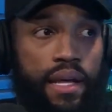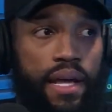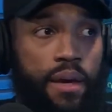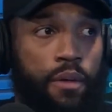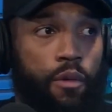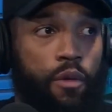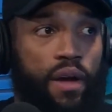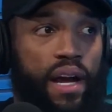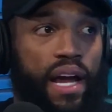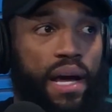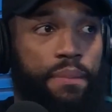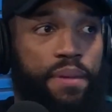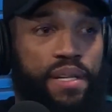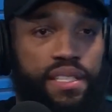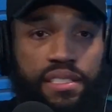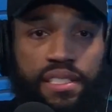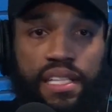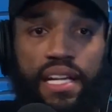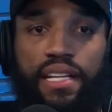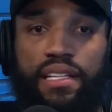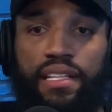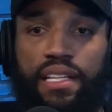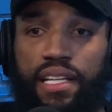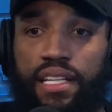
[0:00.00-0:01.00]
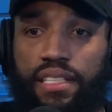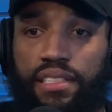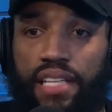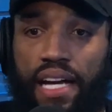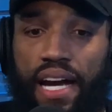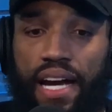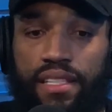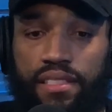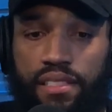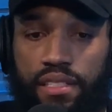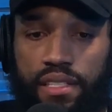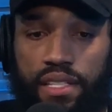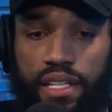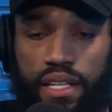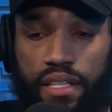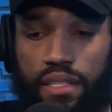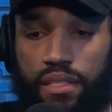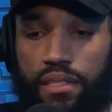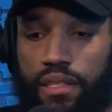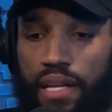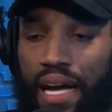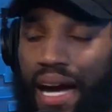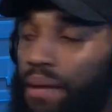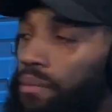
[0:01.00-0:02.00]
And what I be saying to these guys is
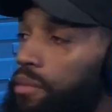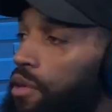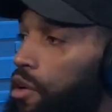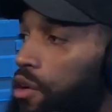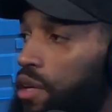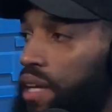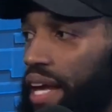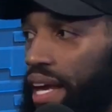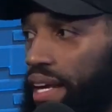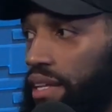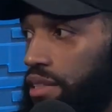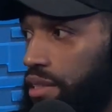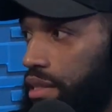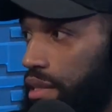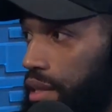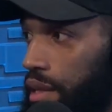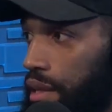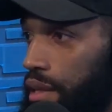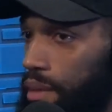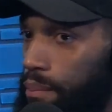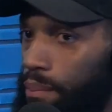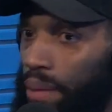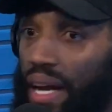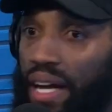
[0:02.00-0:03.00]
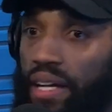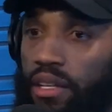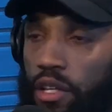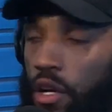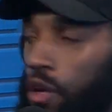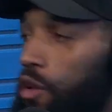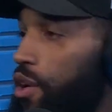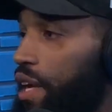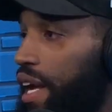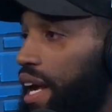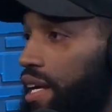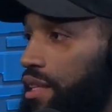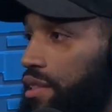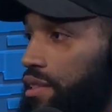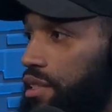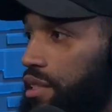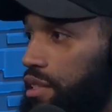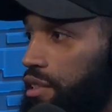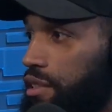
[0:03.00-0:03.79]
this: I'm no gangster, but I know gangsters.